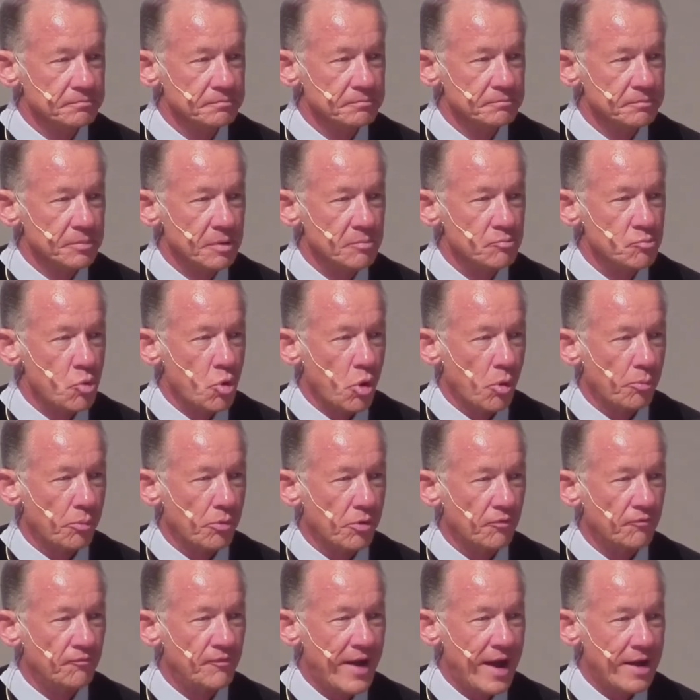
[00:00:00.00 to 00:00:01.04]
But more
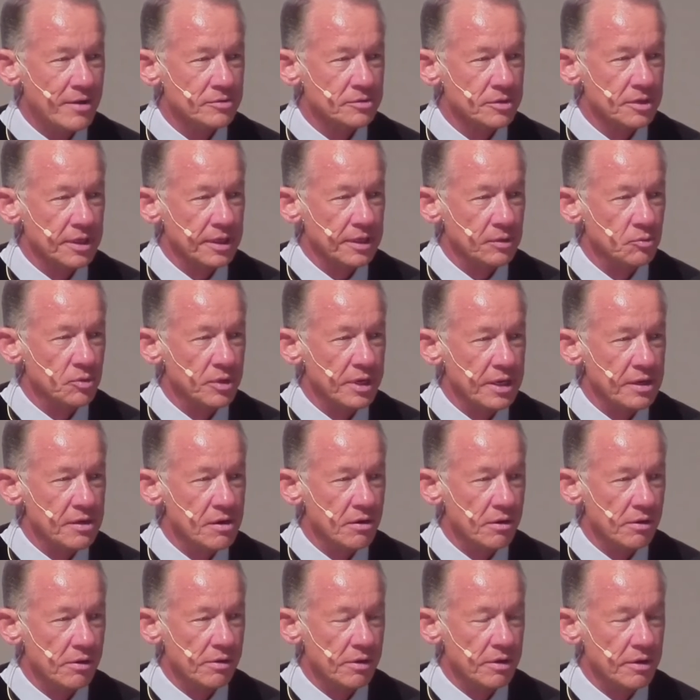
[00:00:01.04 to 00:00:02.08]
profoundly, what he
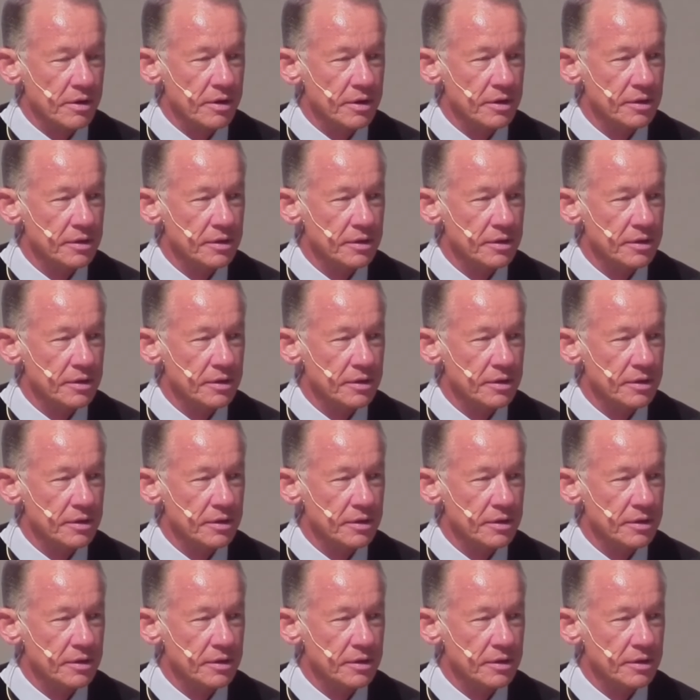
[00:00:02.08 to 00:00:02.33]
heard